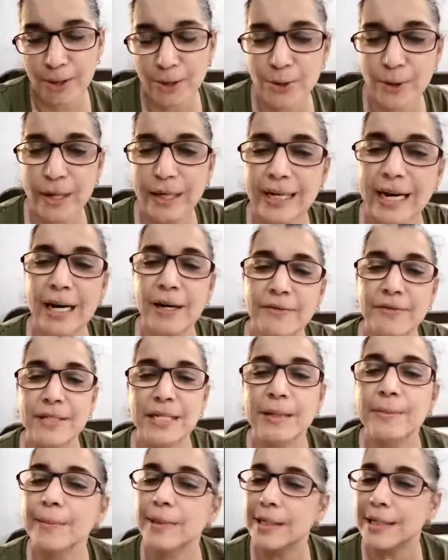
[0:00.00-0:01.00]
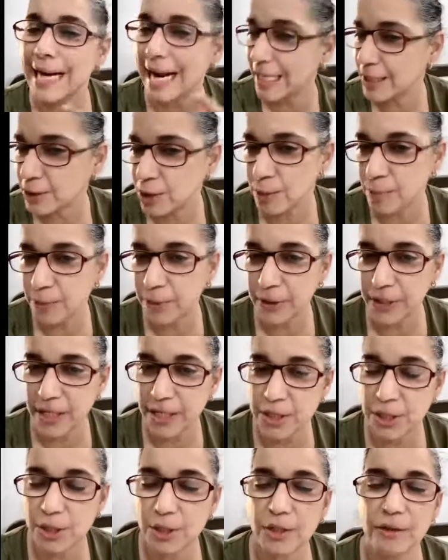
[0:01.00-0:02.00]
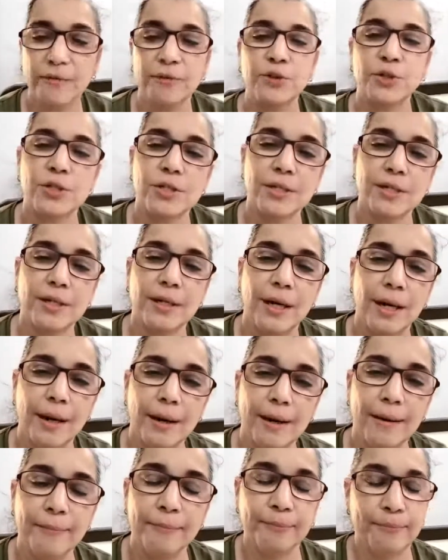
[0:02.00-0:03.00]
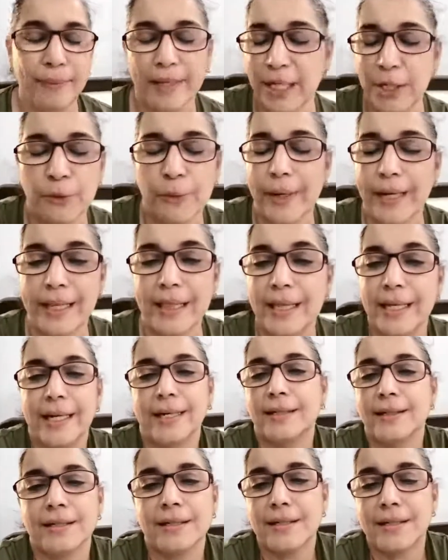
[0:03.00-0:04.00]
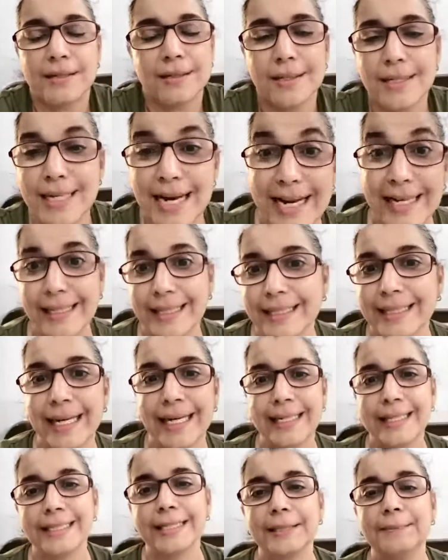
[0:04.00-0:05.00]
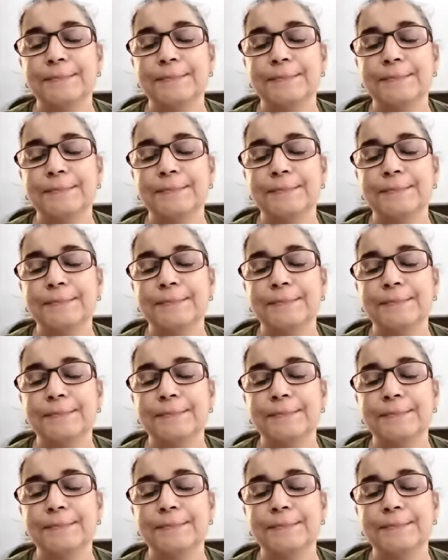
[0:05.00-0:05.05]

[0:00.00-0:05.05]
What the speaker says: So it kind of seemed a natural progression of just been doing theatre since 1990.